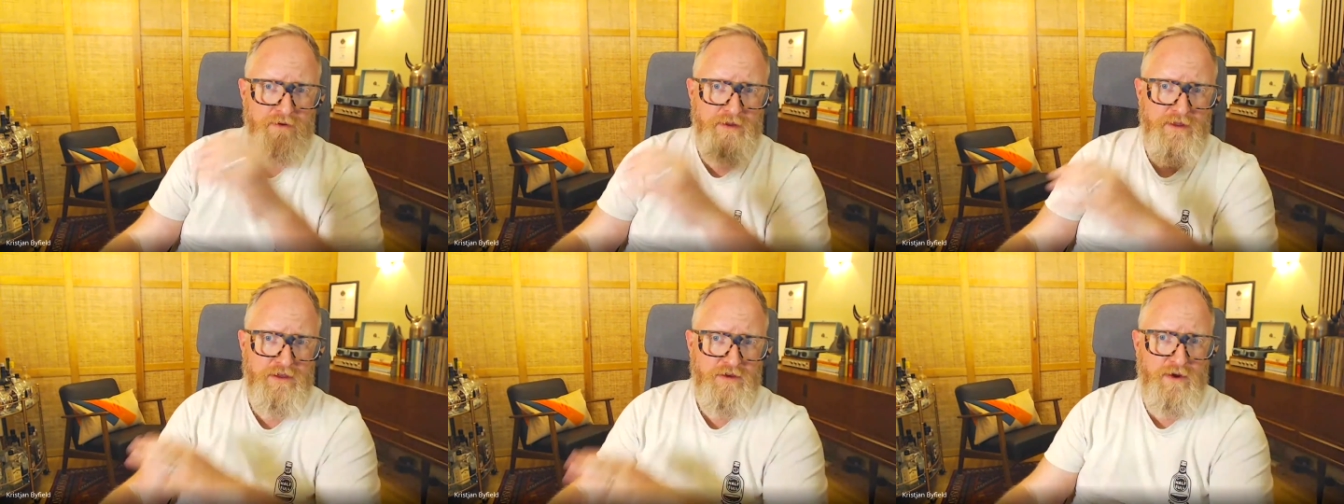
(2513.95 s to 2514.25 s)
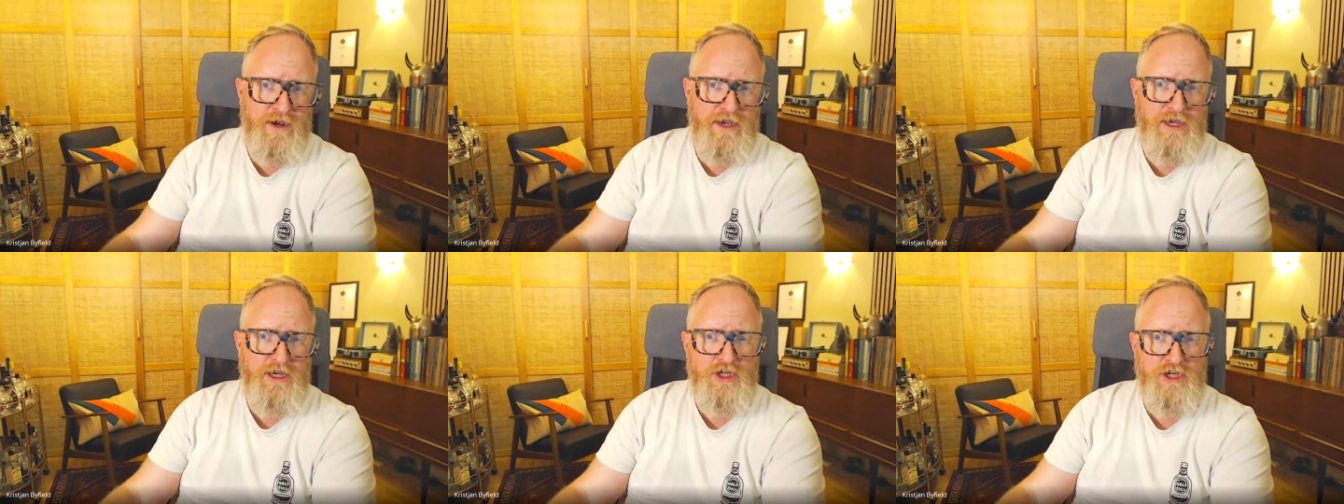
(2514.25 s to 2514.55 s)

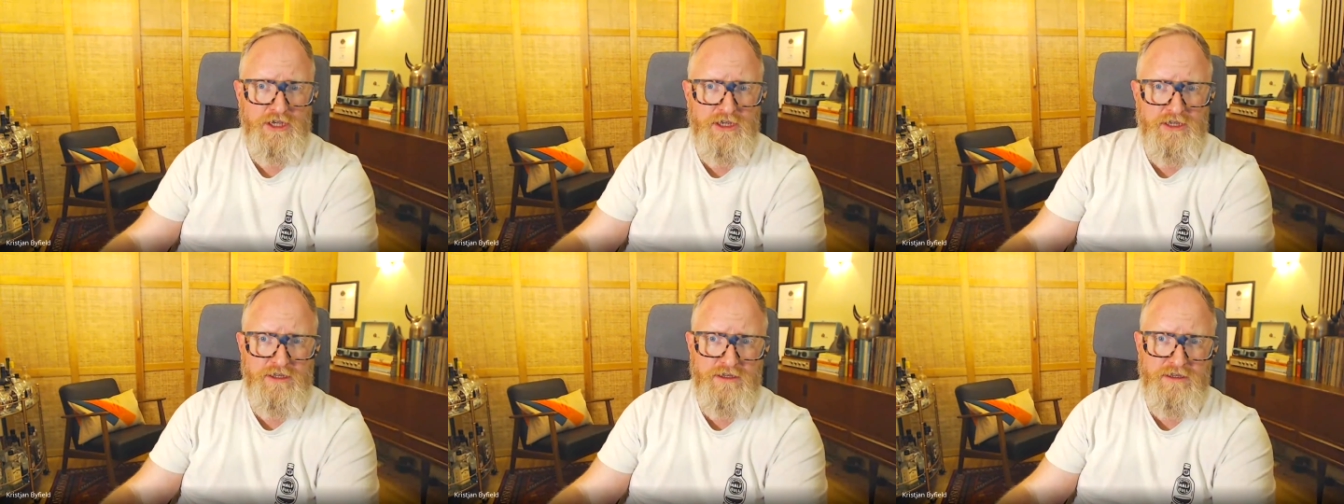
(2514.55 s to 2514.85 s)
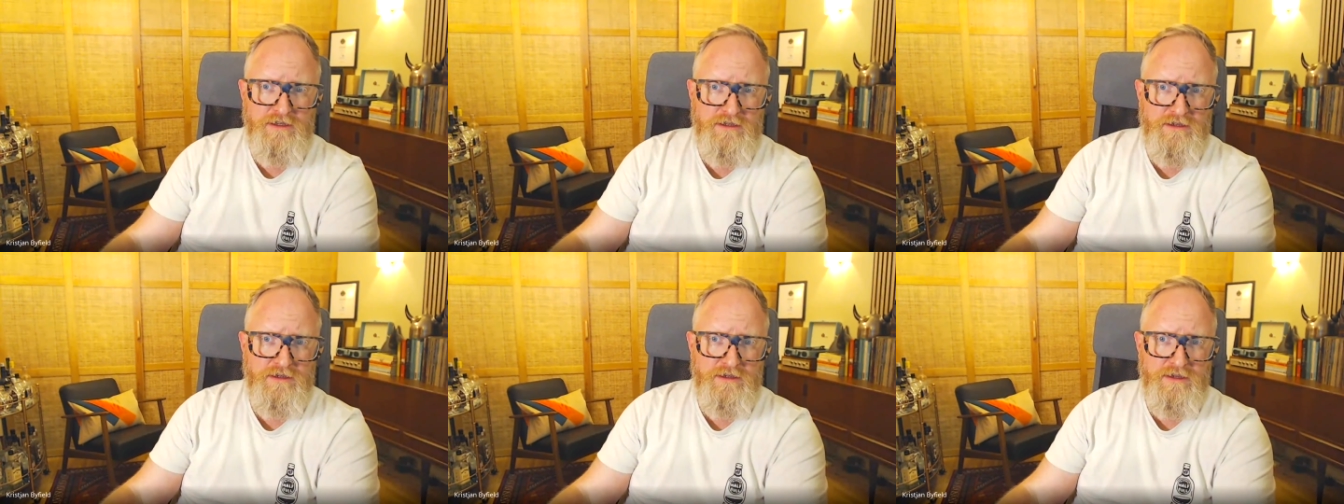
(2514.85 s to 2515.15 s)

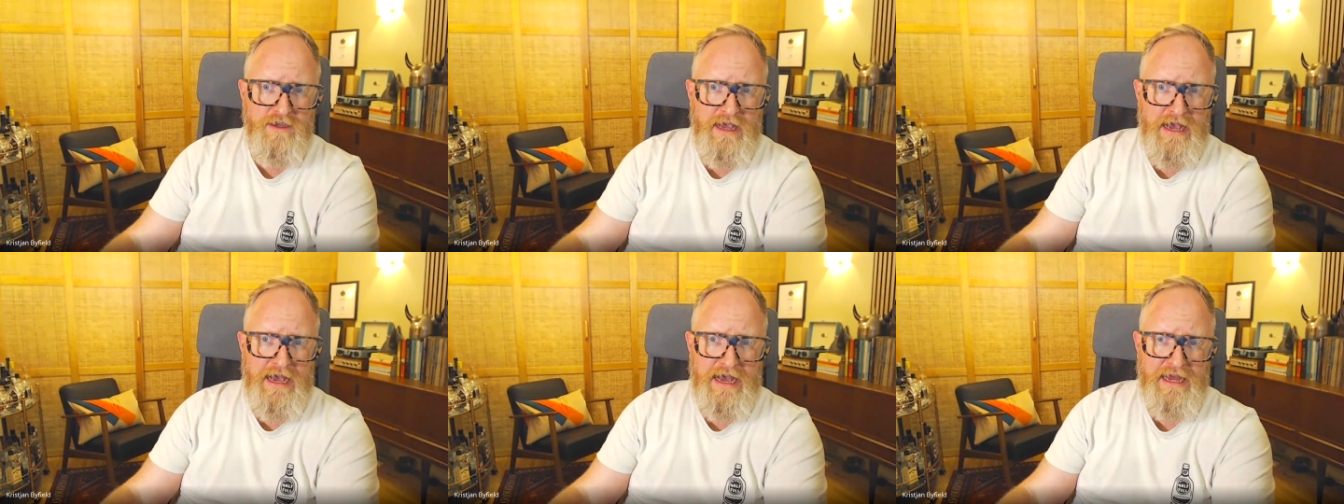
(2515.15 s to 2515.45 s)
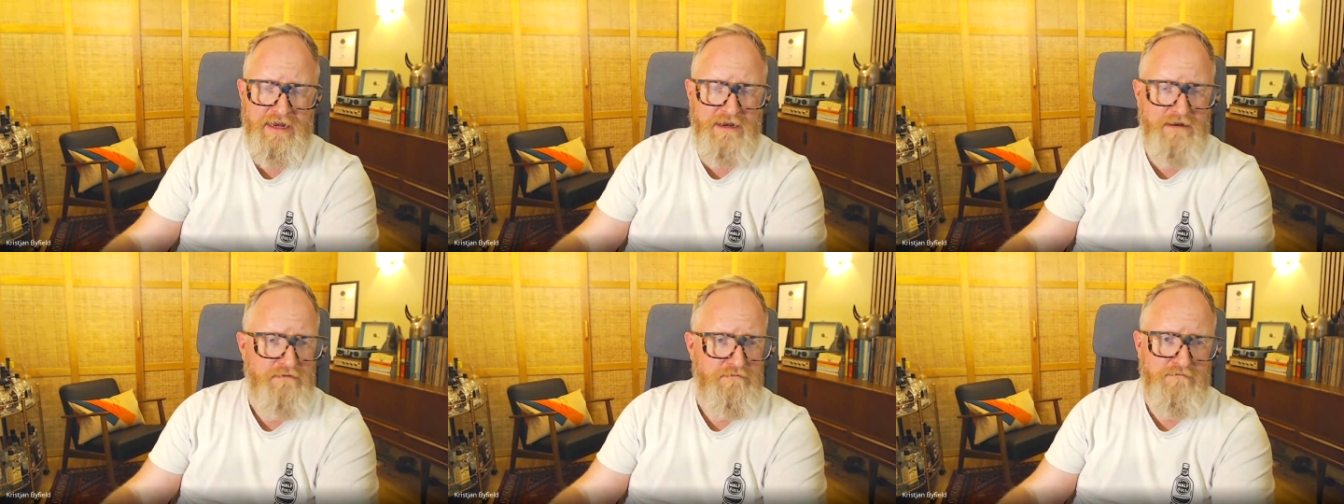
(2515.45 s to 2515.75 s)
integrations
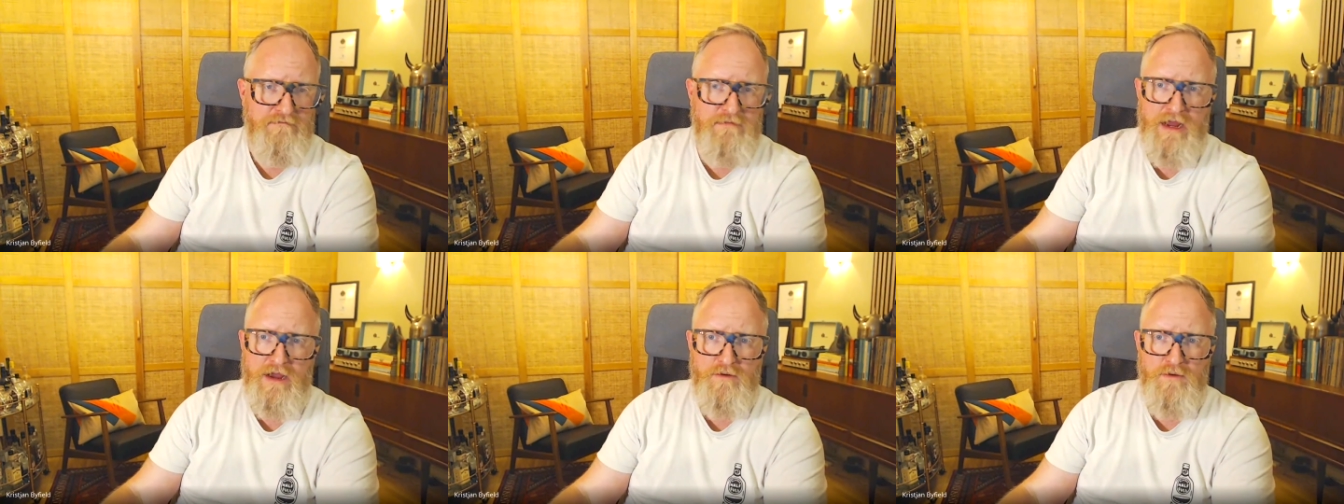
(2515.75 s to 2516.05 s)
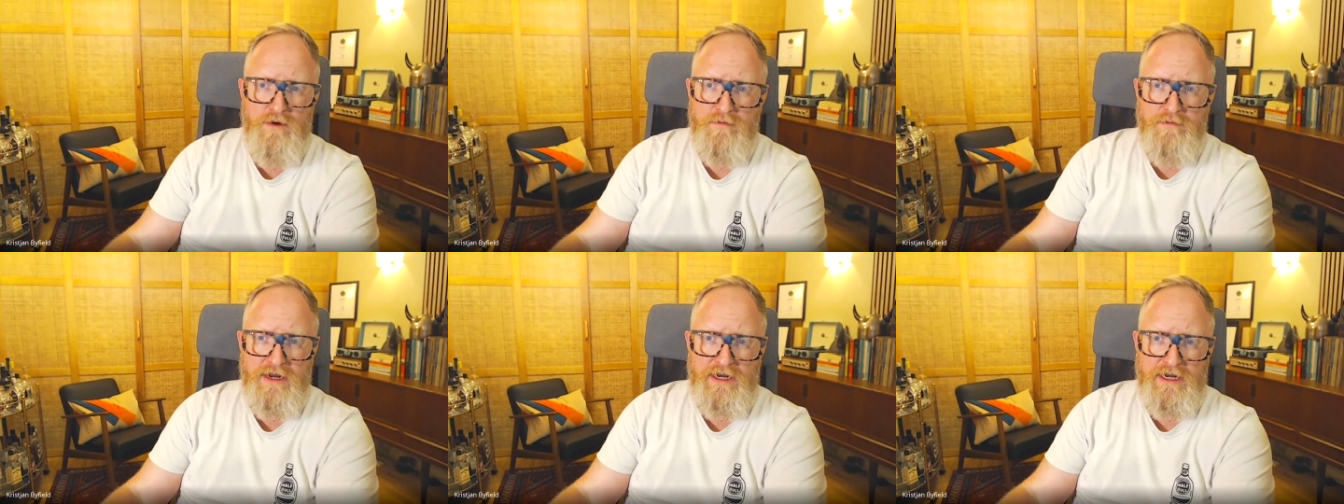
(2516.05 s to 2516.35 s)
and no
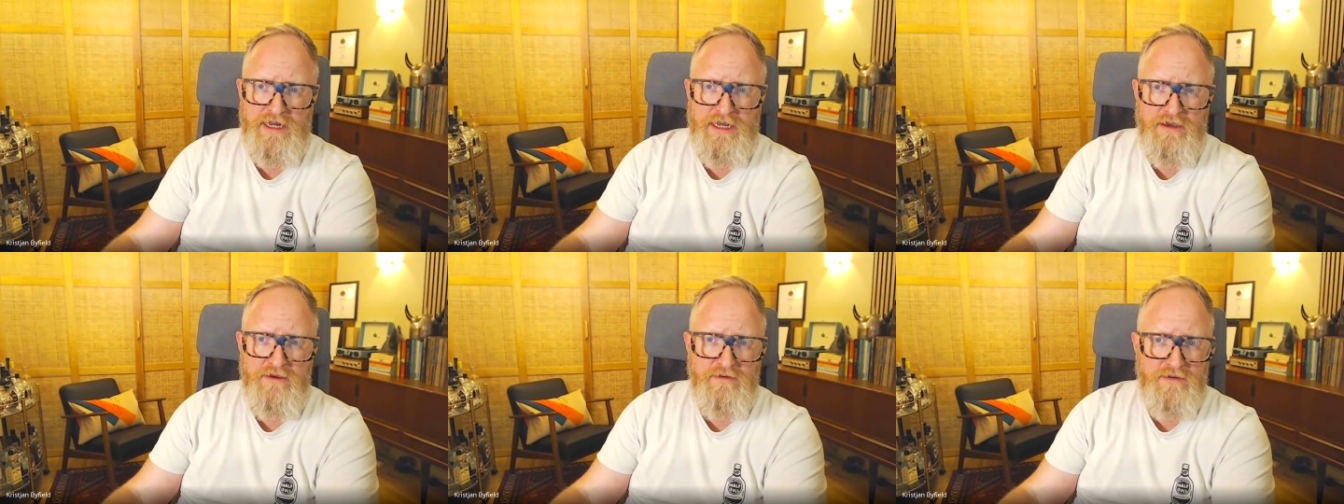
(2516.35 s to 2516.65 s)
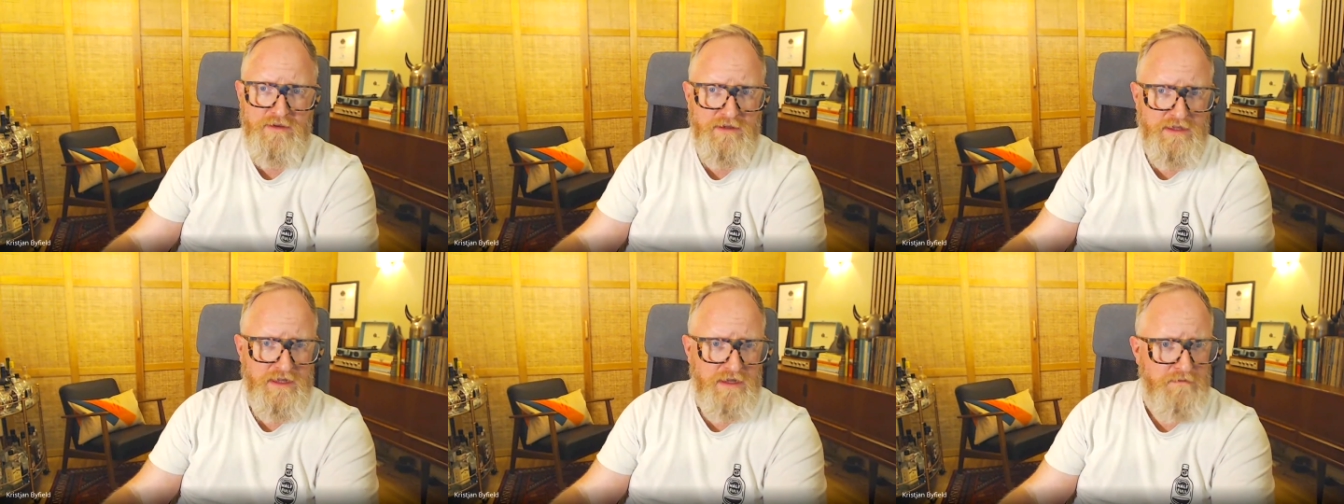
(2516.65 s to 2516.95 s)
one bloody
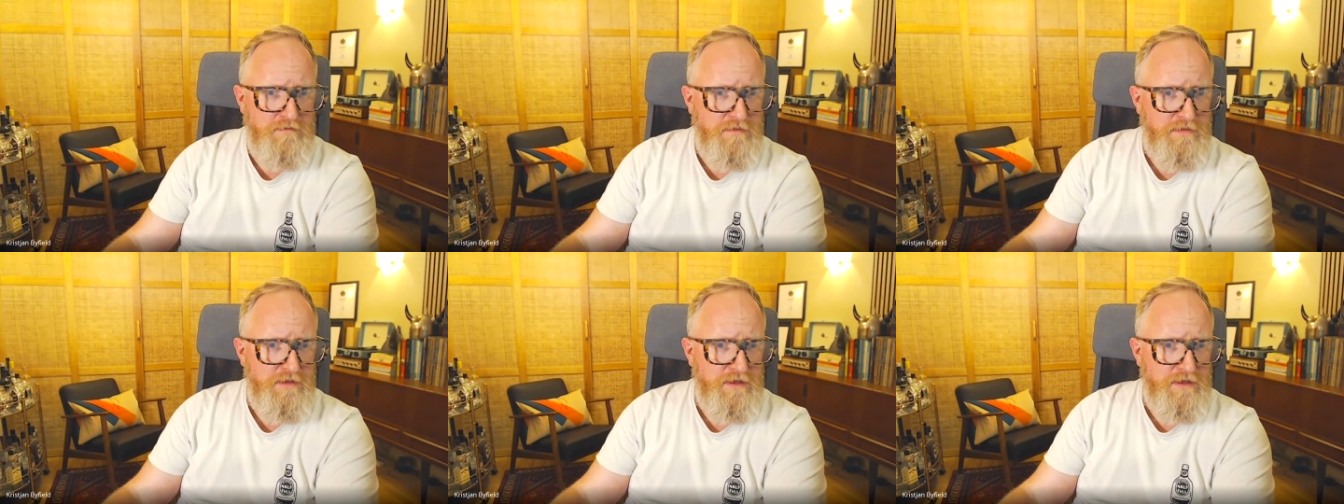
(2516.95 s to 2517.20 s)
uses them.